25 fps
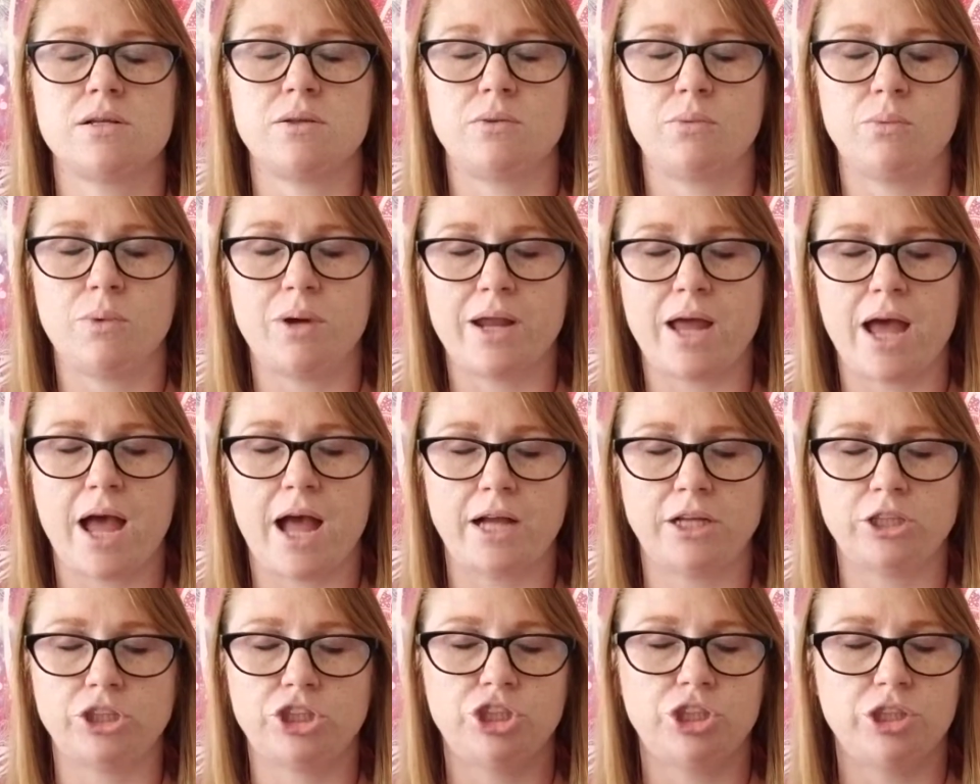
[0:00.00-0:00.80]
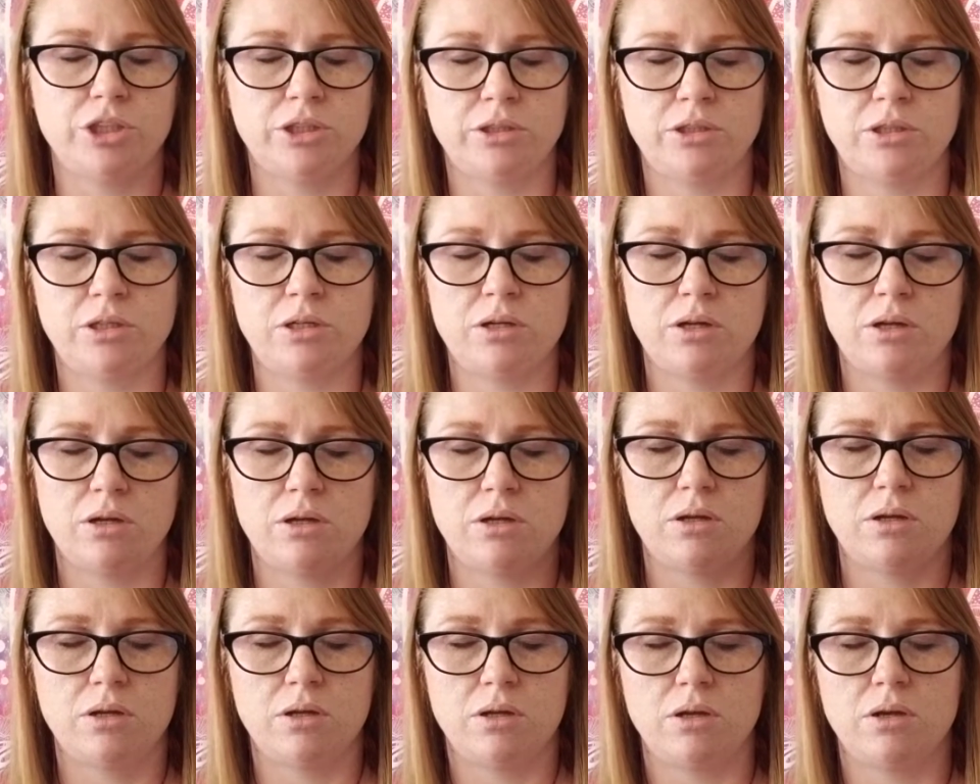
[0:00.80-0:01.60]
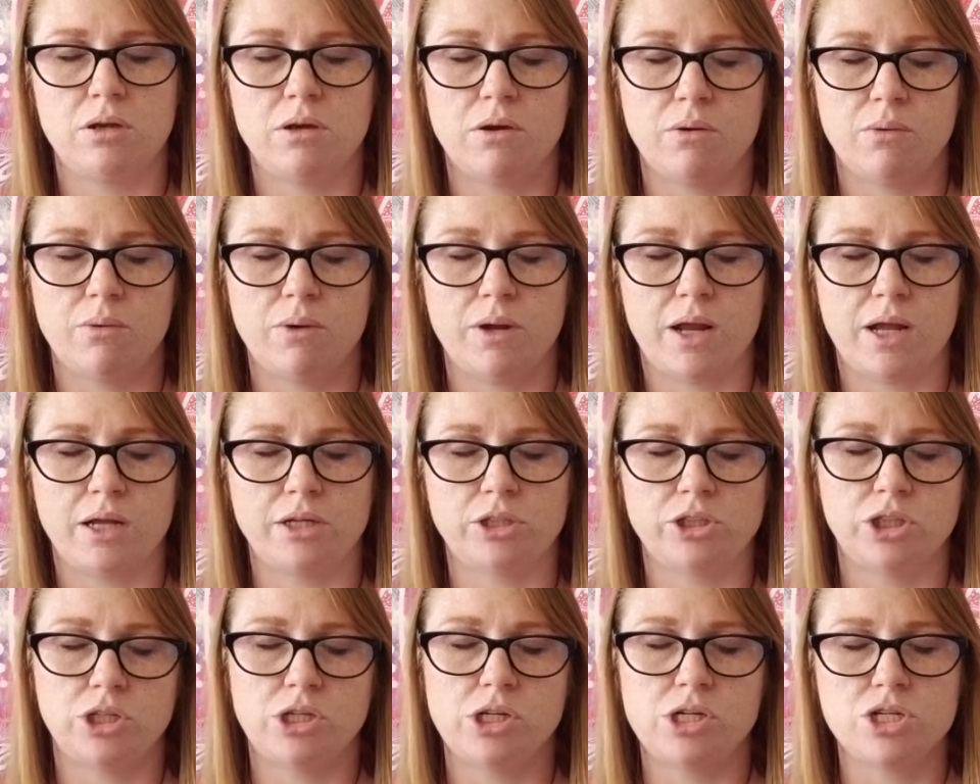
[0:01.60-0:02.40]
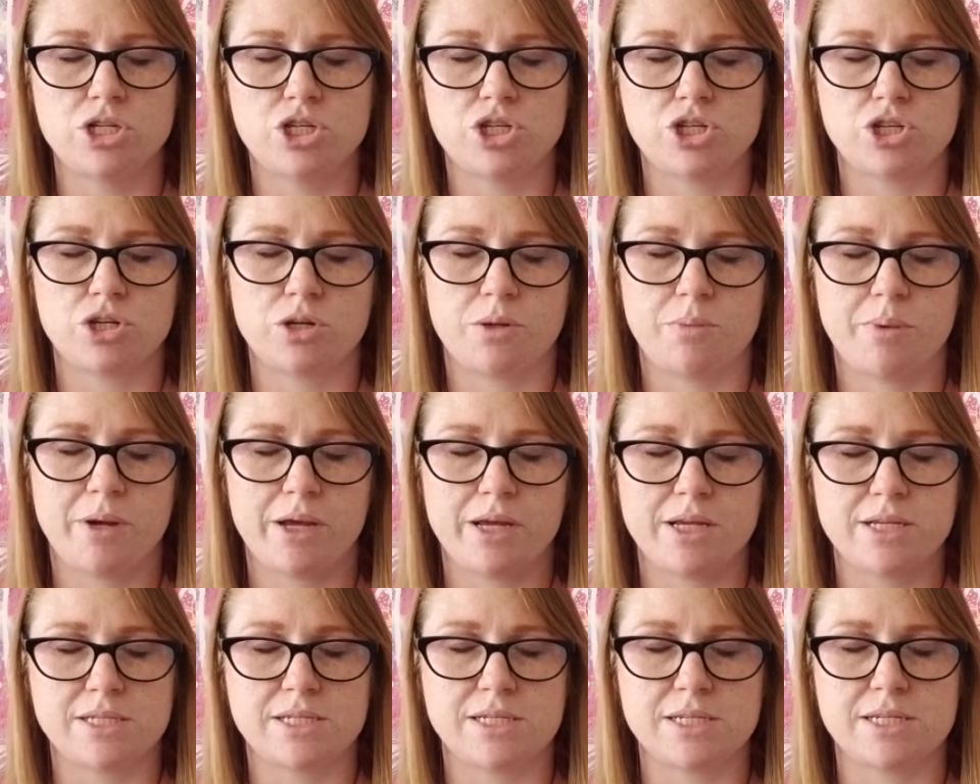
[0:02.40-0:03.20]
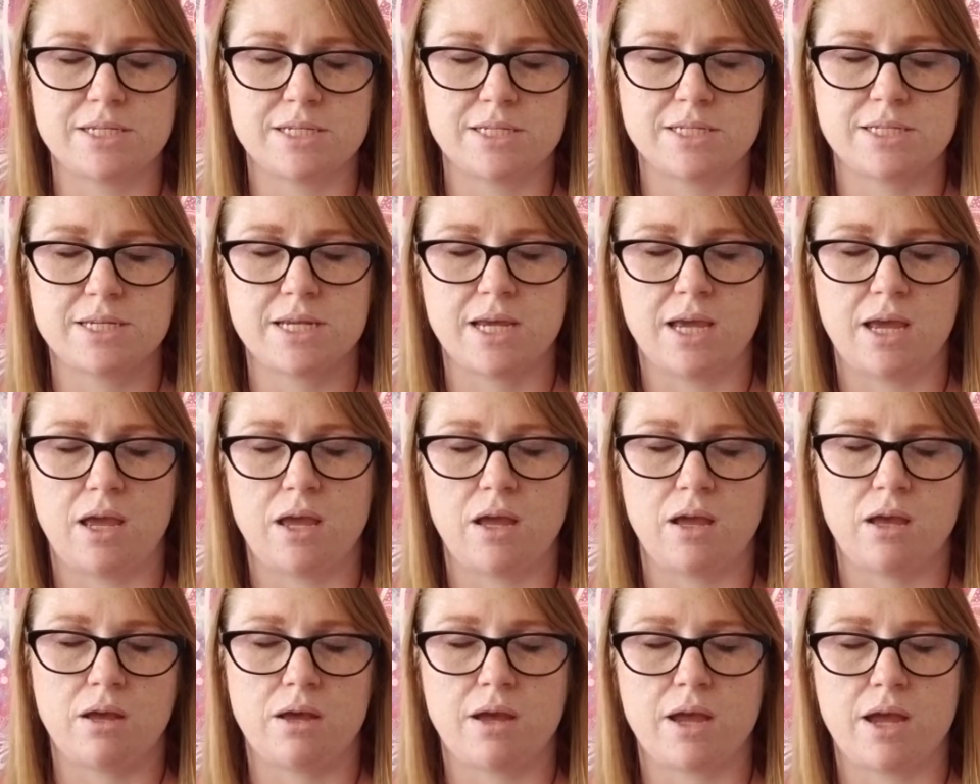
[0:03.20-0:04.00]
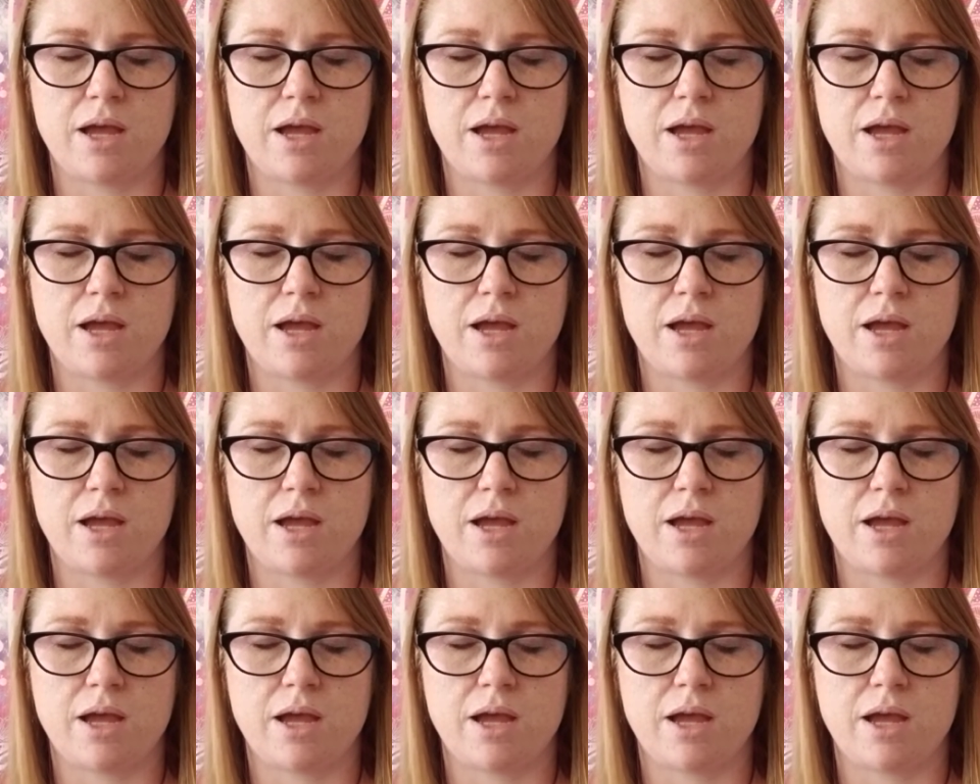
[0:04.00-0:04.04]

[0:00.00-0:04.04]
What action? Action should Pisces take?